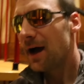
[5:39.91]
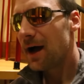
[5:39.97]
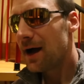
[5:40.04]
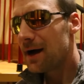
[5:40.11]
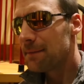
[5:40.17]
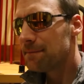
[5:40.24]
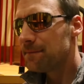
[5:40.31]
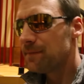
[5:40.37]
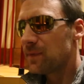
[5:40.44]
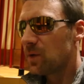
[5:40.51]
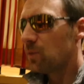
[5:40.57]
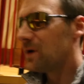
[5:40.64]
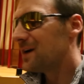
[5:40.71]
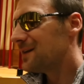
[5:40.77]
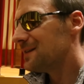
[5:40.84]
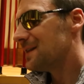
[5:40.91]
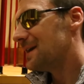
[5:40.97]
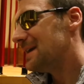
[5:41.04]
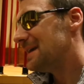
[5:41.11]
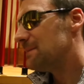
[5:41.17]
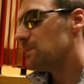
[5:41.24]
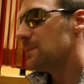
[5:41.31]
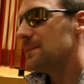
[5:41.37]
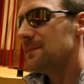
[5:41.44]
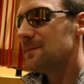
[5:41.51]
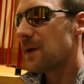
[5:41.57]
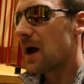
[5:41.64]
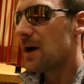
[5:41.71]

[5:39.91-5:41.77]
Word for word: Um, well, it, mm,